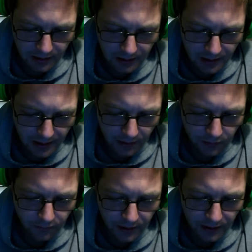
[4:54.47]
yeah, I
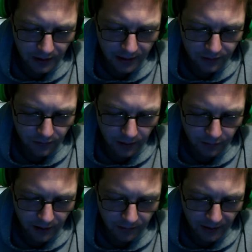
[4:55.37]
would really like to
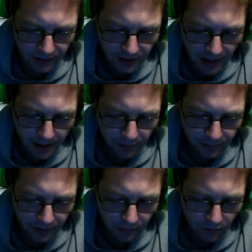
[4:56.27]
upgrade my tap a
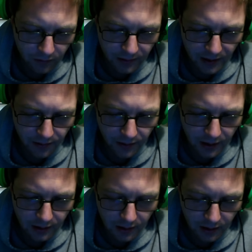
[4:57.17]
bit more, but I
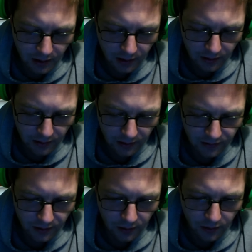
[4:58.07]
think it is
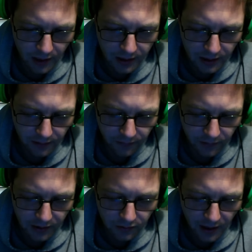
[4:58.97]
a good idea for
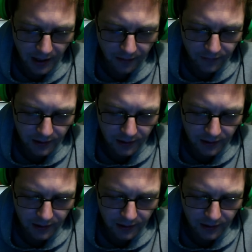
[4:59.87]
me to have